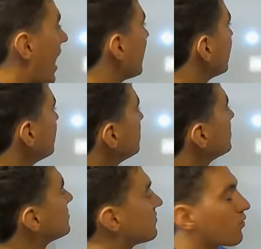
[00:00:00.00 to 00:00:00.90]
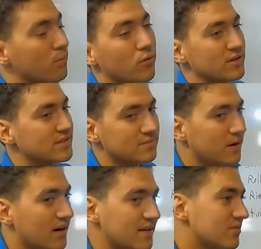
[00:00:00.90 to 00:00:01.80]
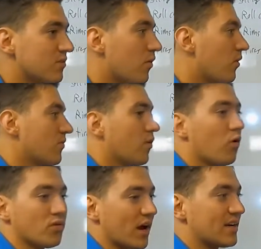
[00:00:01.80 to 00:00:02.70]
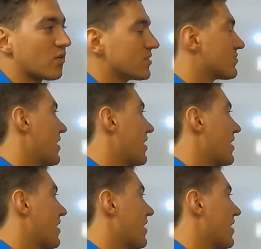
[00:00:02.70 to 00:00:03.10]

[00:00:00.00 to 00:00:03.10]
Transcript: only used the 4 points, so I didn't do the whole 9 yards